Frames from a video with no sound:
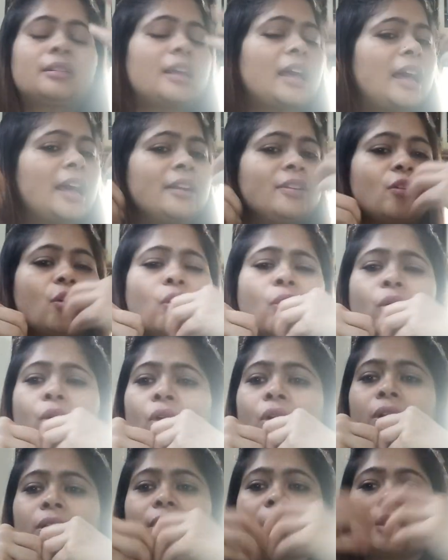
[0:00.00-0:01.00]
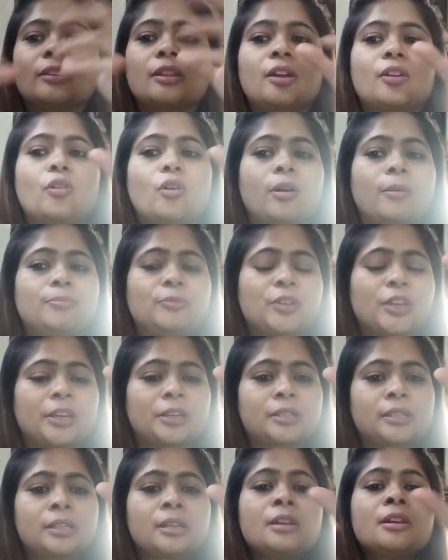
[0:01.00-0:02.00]
and all other
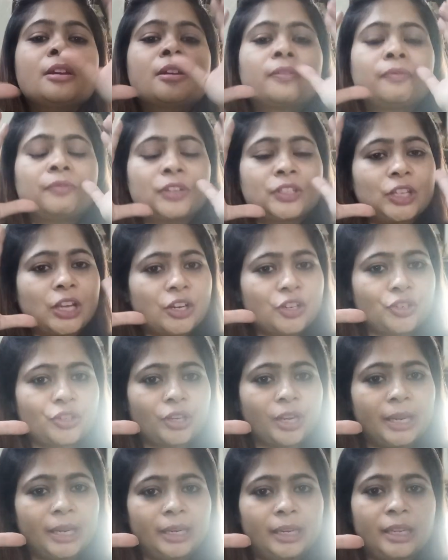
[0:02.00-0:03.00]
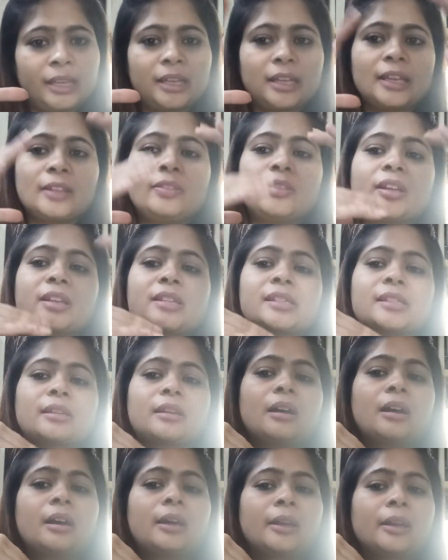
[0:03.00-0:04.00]
objects which are shining in the
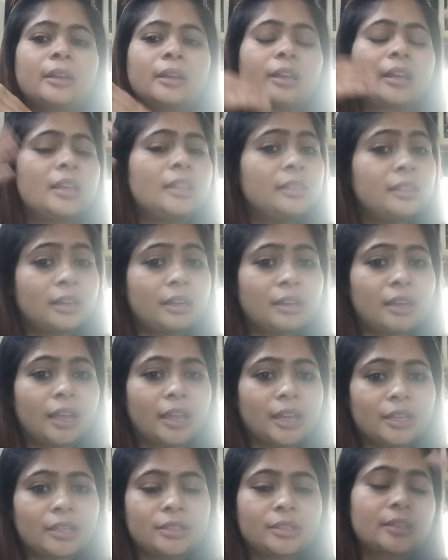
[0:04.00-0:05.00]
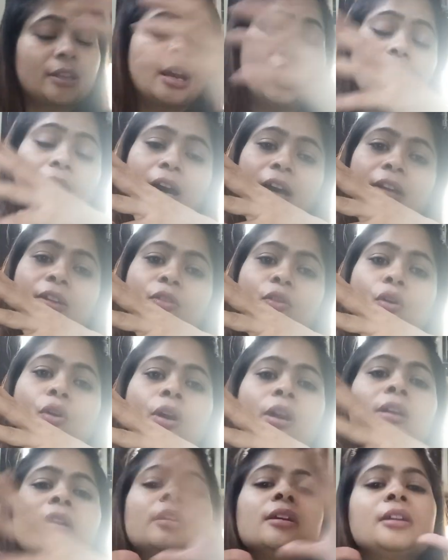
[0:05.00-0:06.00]
sky in the night are
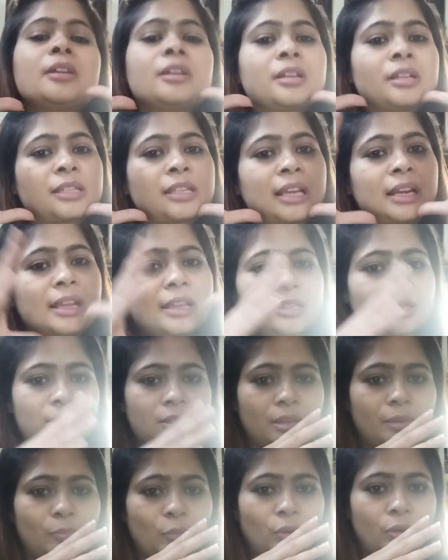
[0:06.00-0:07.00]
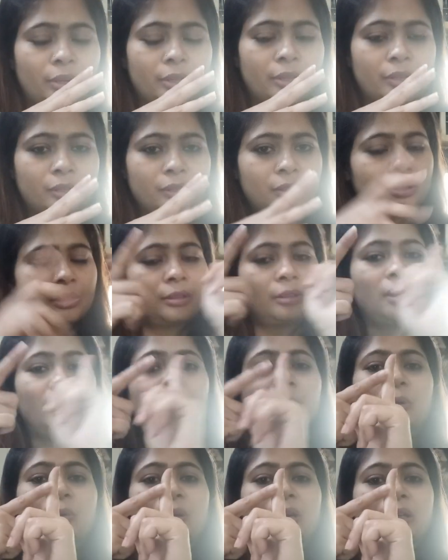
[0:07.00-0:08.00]
called celestial bodies.
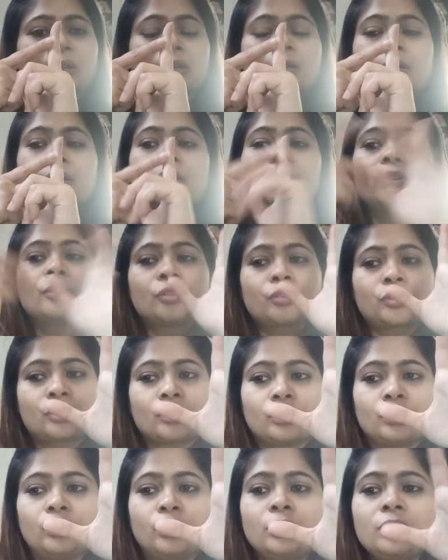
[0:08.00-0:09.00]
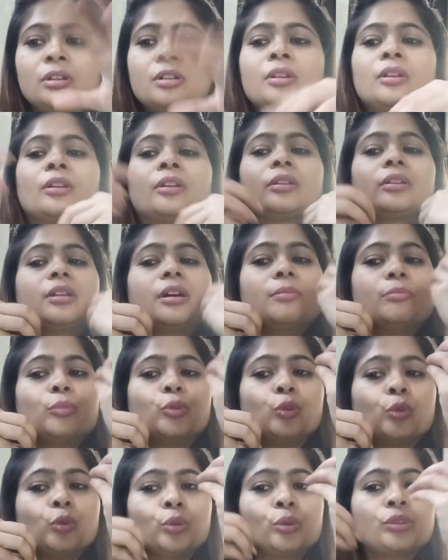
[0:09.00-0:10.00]
Number 1. So the
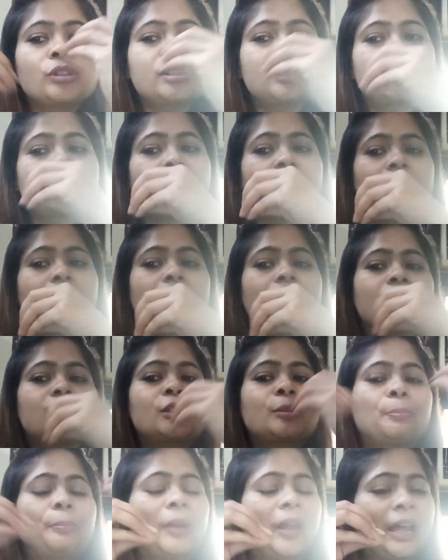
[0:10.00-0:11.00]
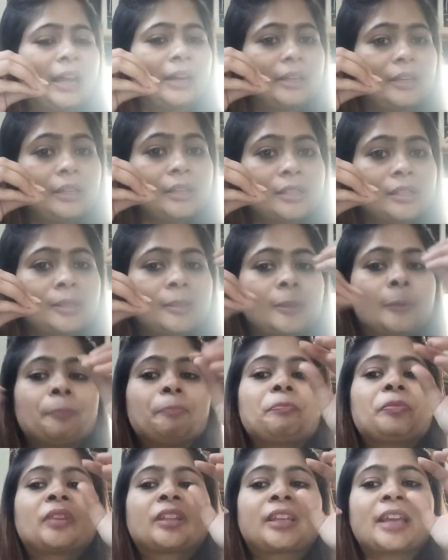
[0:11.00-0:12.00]
moon, stars, planets
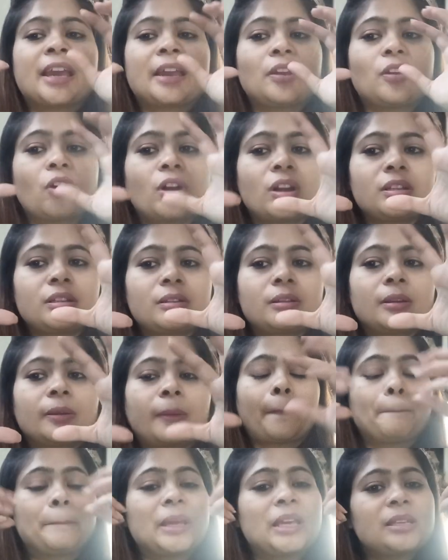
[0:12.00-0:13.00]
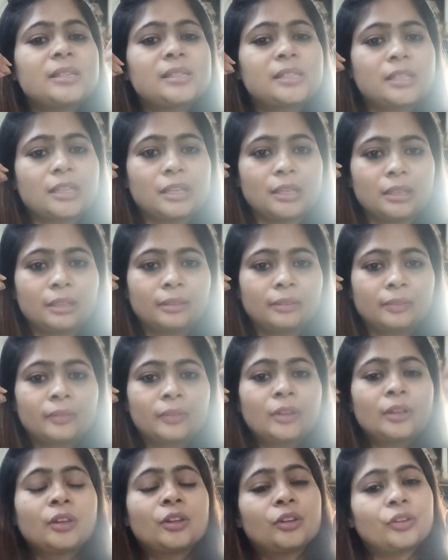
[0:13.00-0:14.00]
cannot be seen
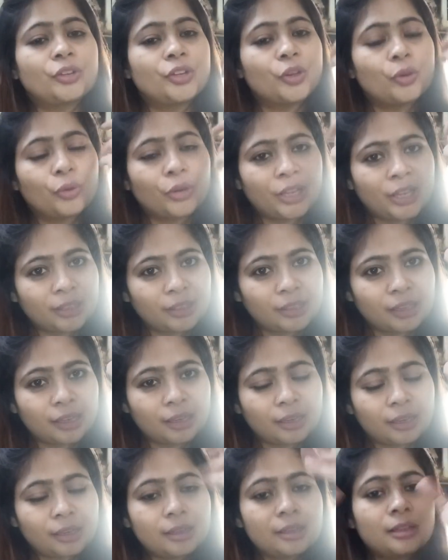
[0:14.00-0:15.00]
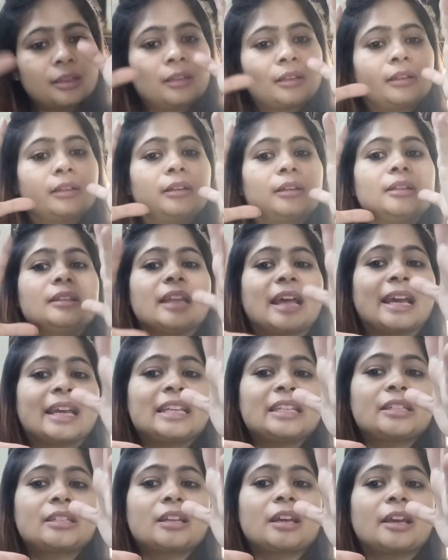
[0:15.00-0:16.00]
during the
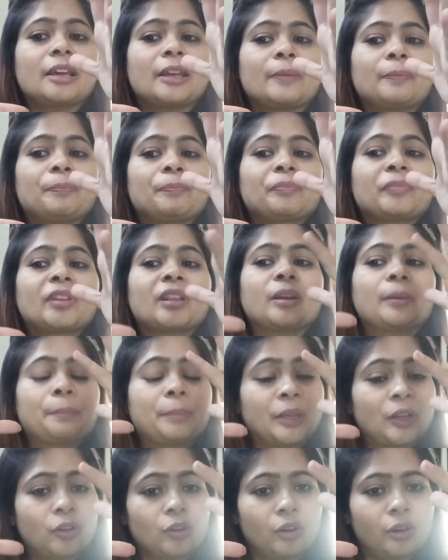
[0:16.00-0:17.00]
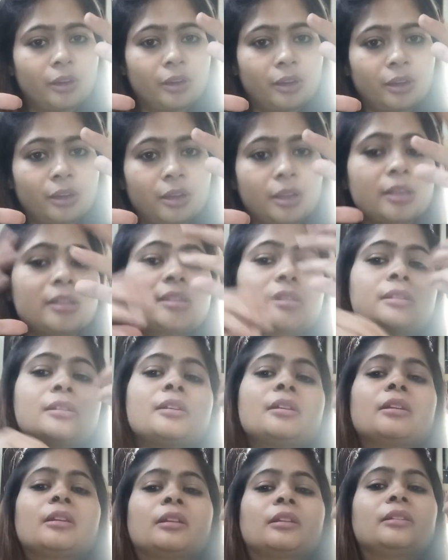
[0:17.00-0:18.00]
night time because
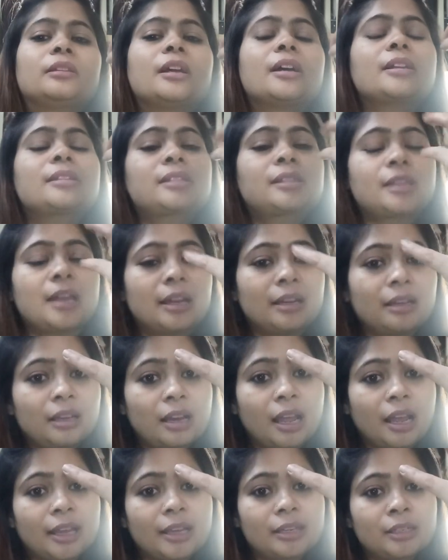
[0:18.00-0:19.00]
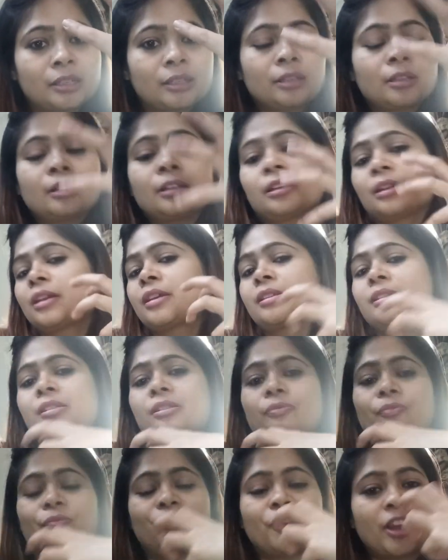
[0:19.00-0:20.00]
the sunlight
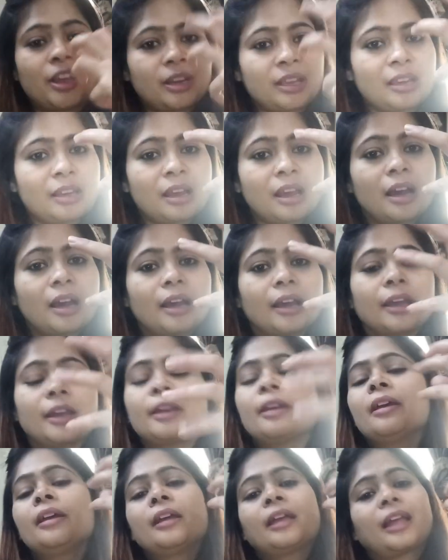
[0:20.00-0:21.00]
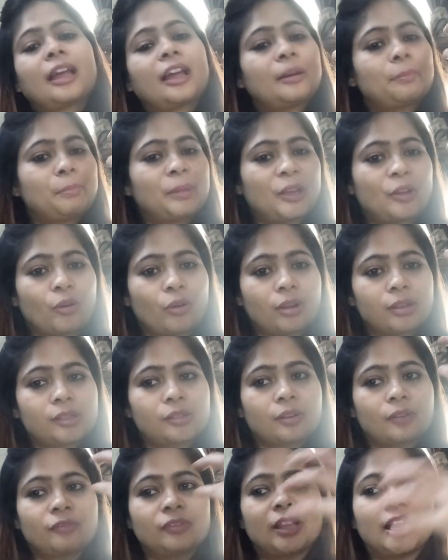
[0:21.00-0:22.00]
is very high, and because
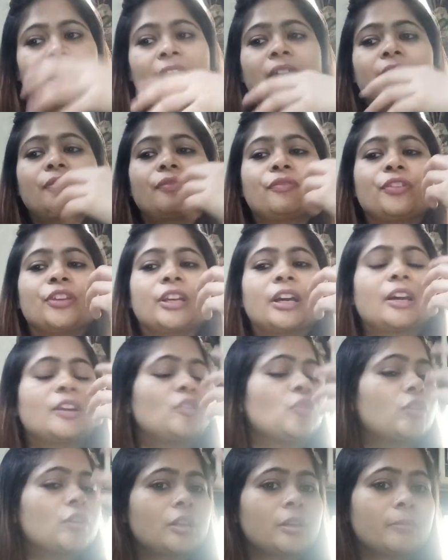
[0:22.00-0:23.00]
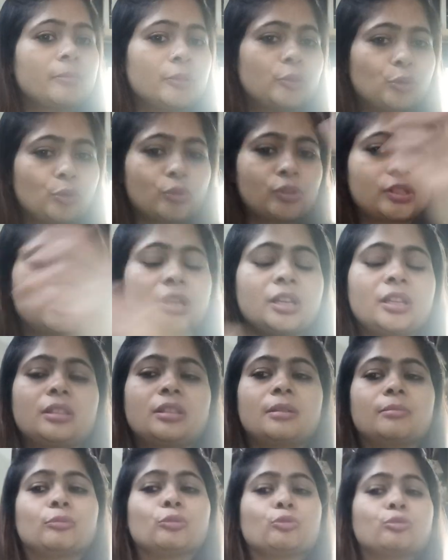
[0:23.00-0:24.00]
of that we are not able to see
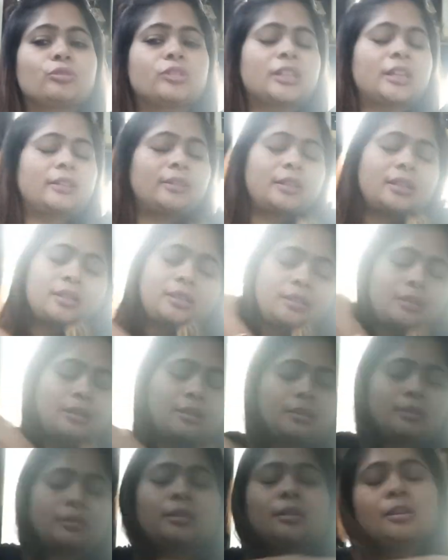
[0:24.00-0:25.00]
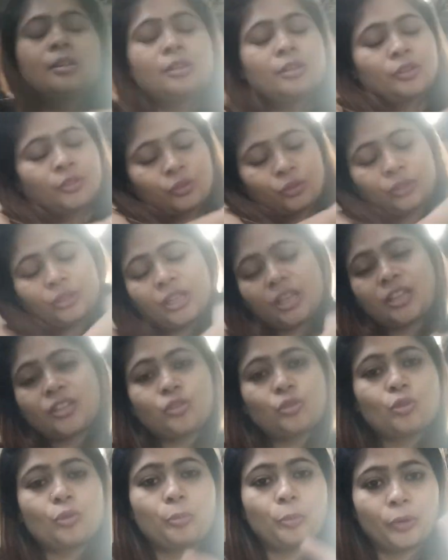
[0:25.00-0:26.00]
the moons and the stars. So
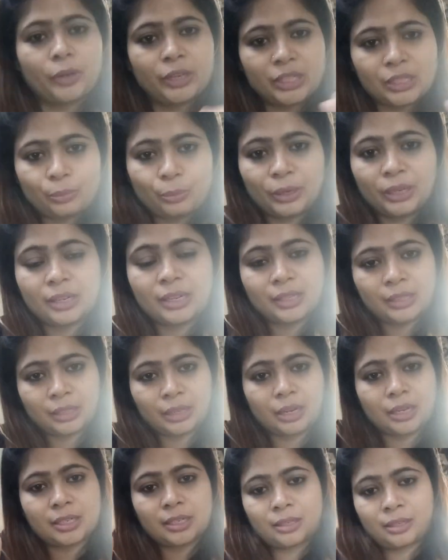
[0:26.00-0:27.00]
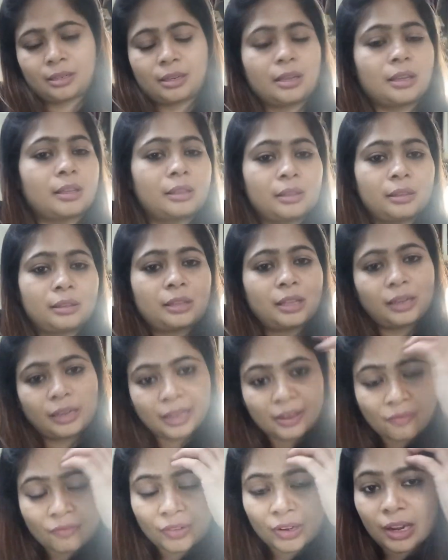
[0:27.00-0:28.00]
these 2 points we discussed in the
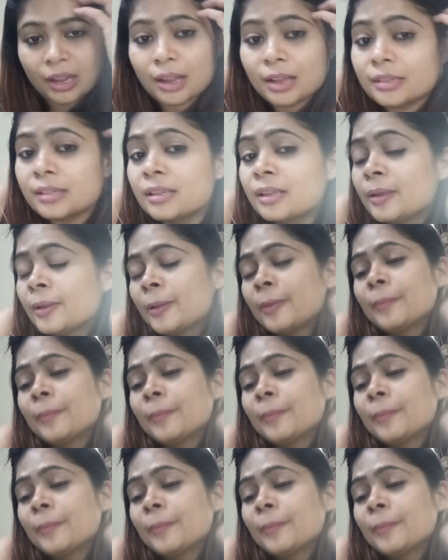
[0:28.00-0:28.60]
live class.